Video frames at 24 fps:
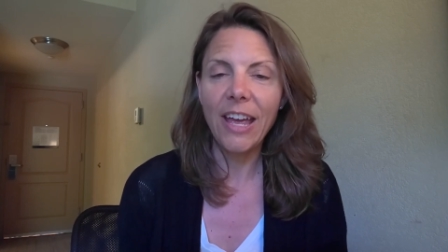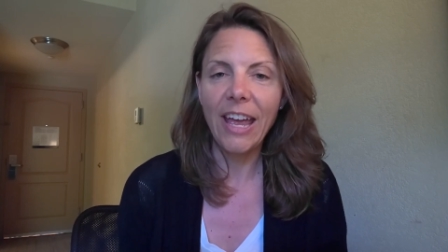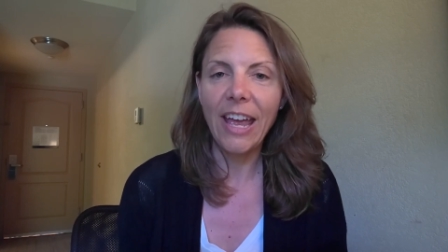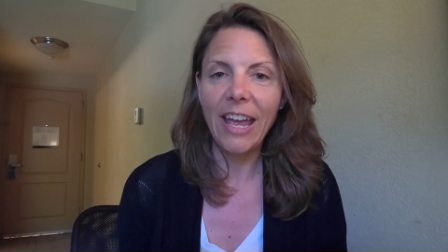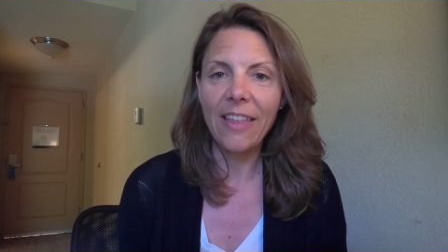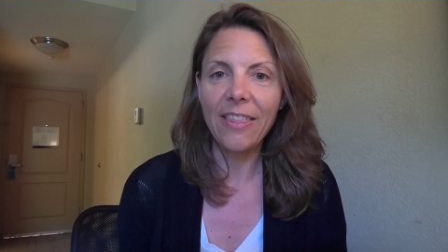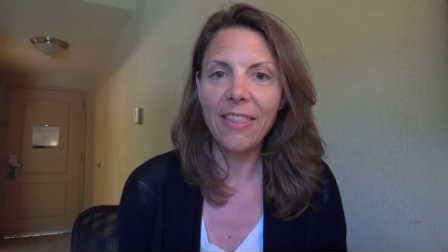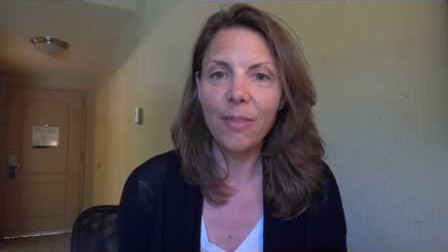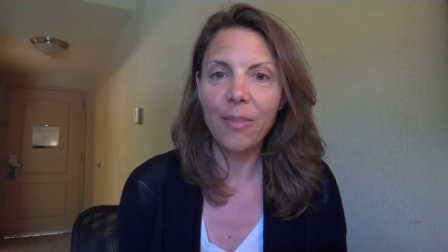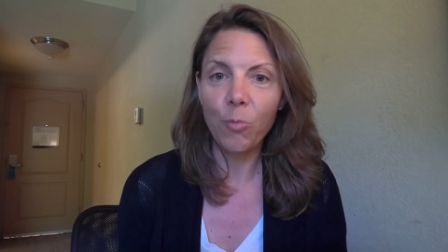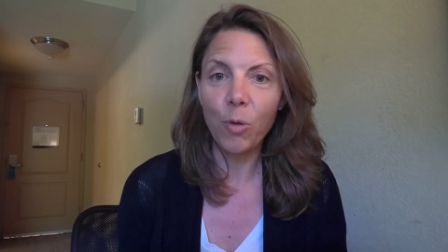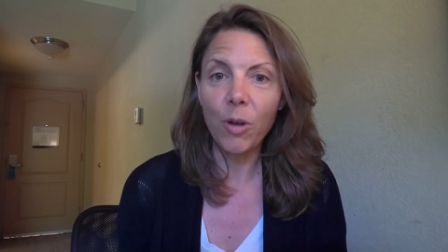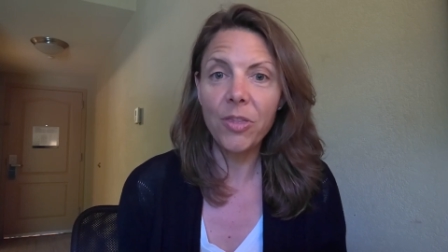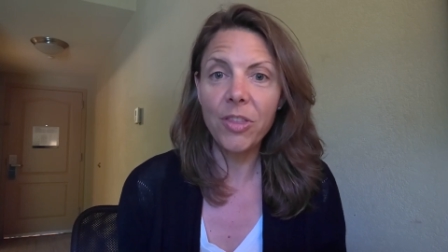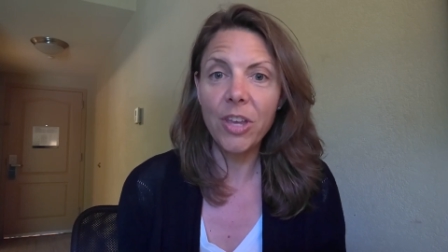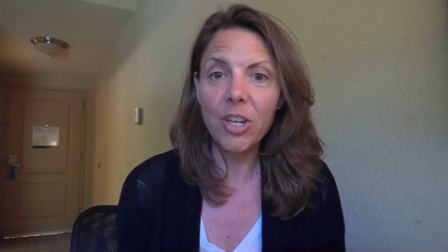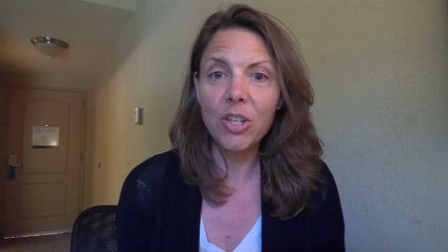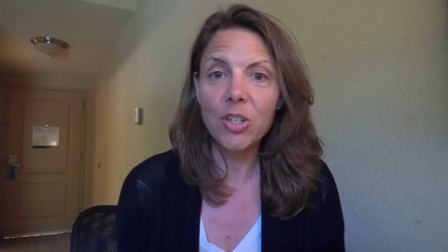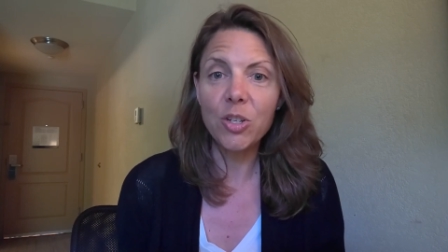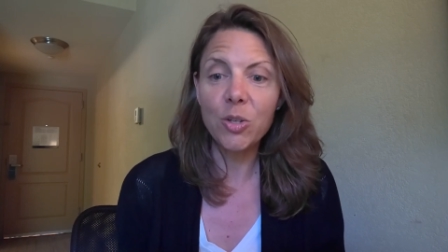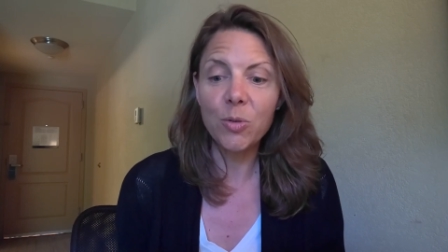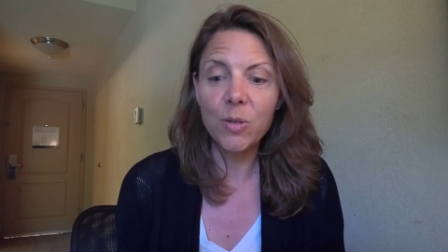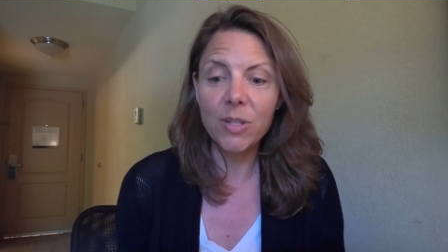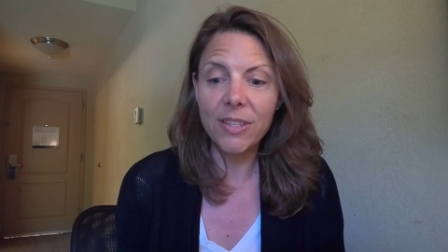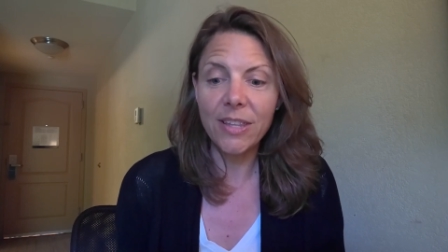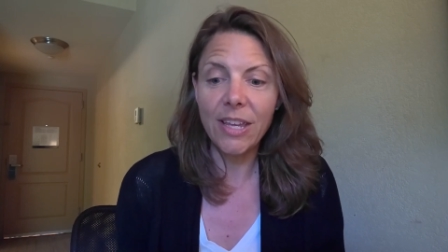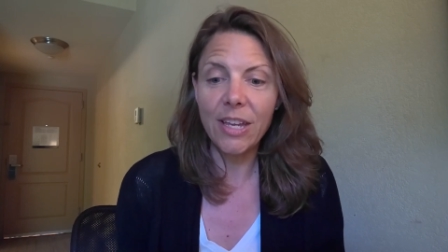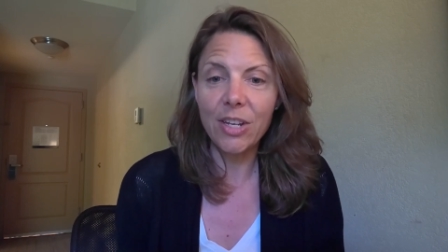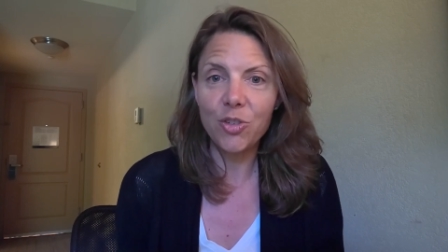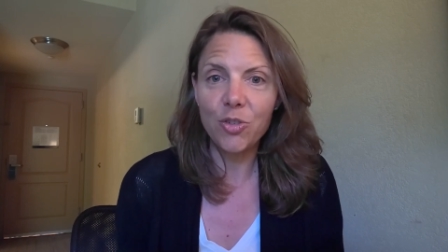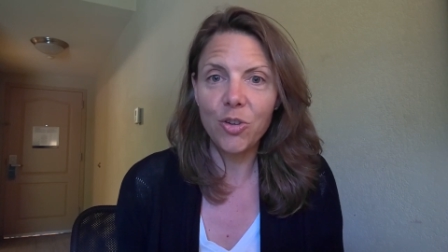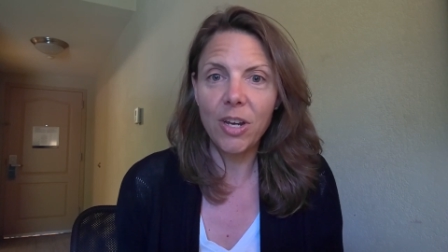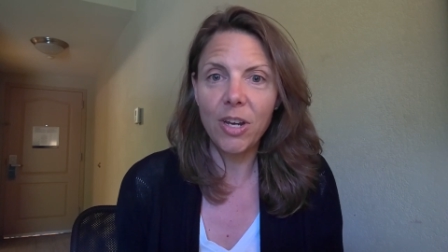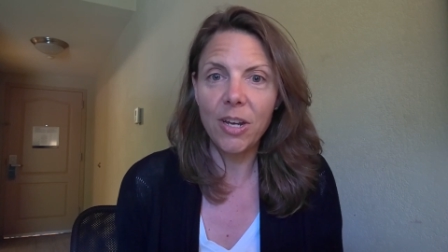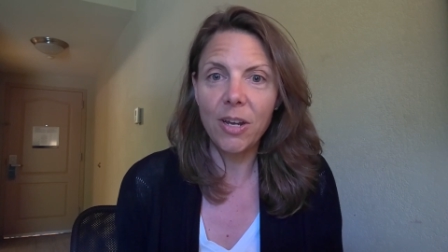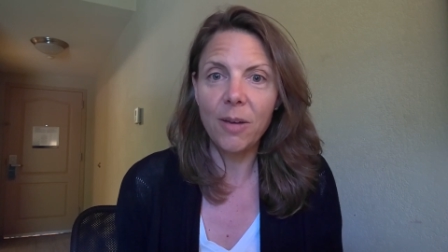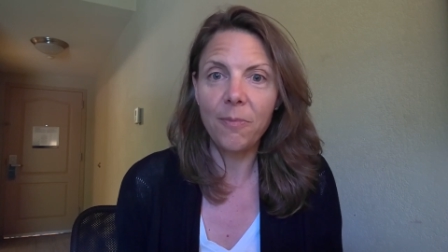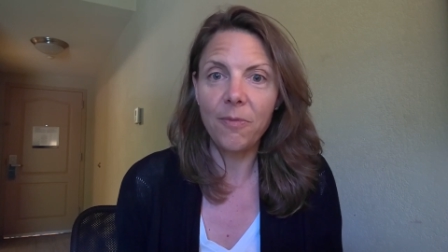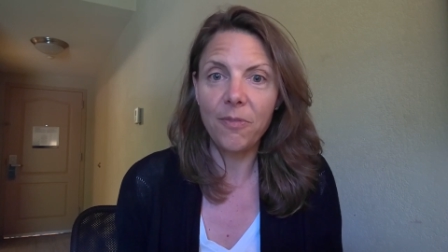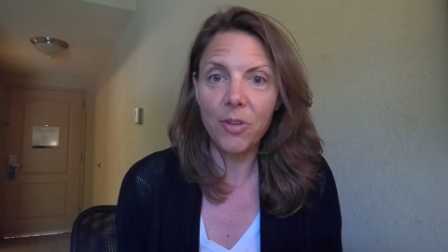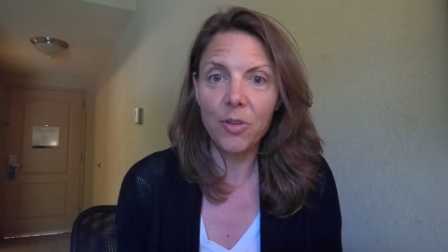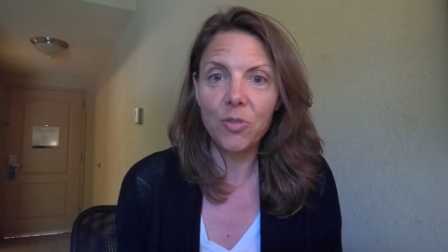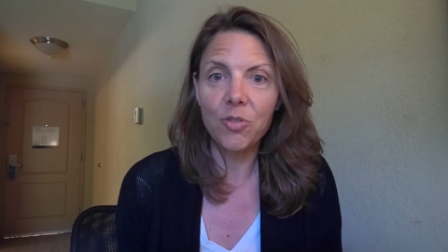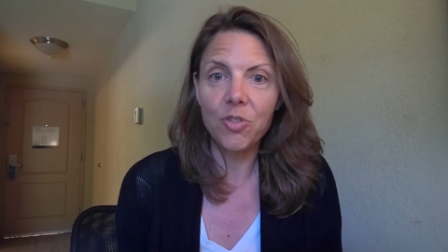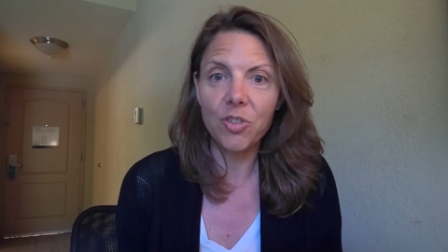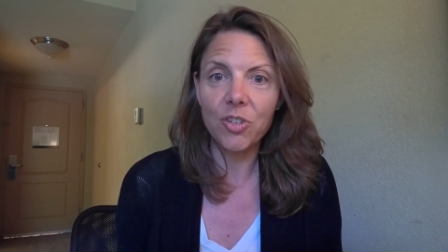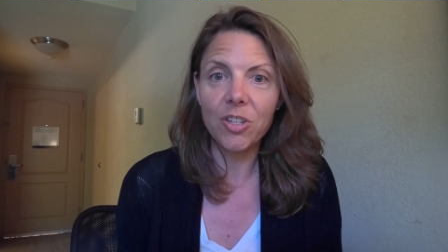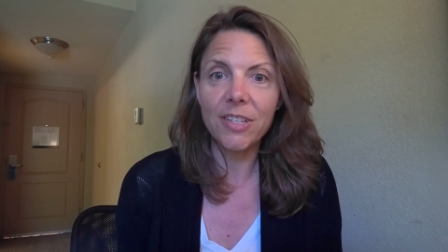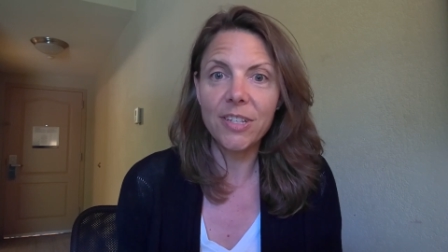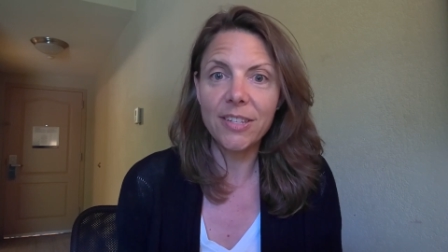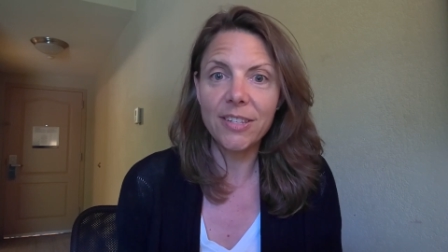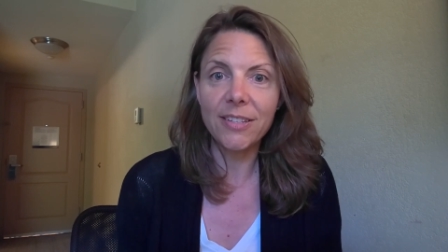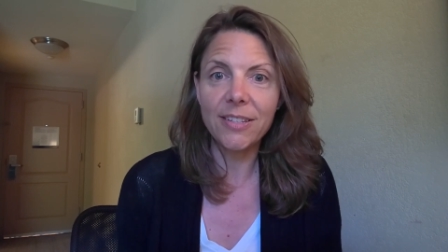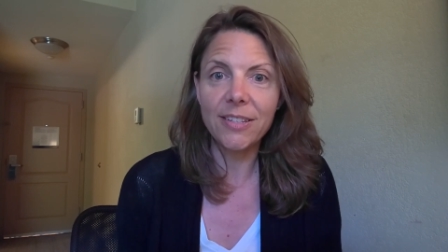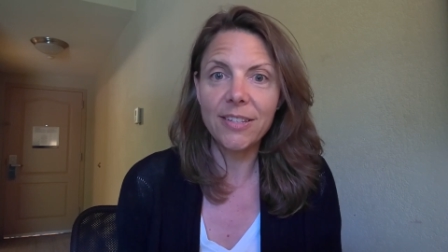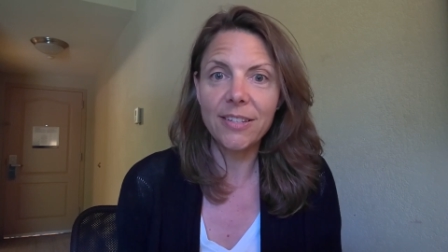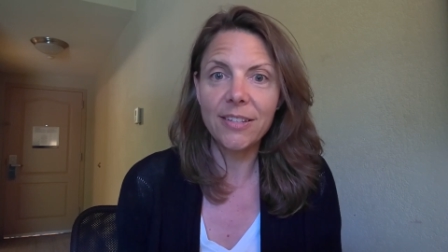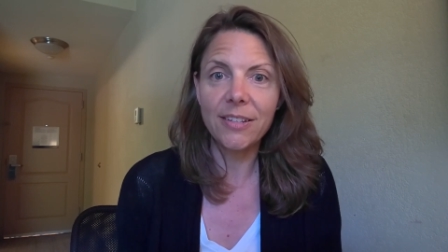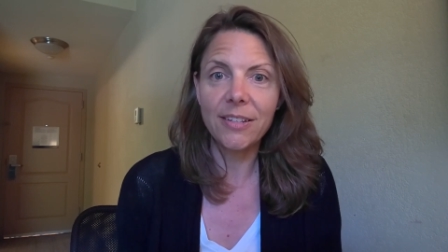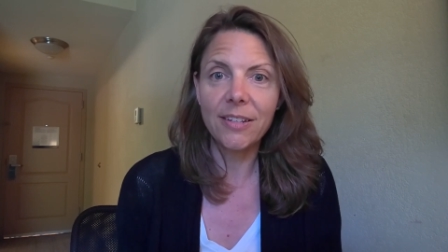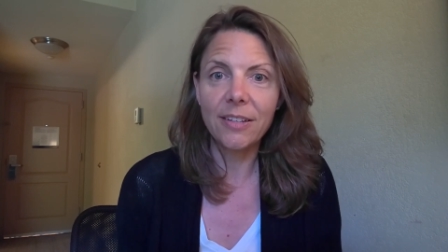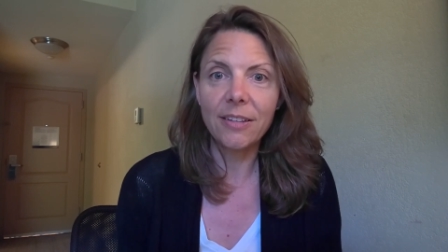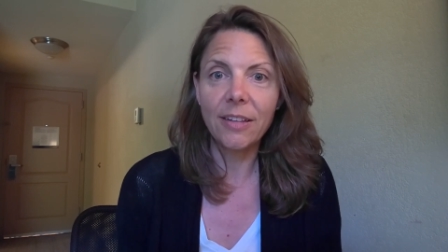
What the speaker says: And what they do is they train up futurists.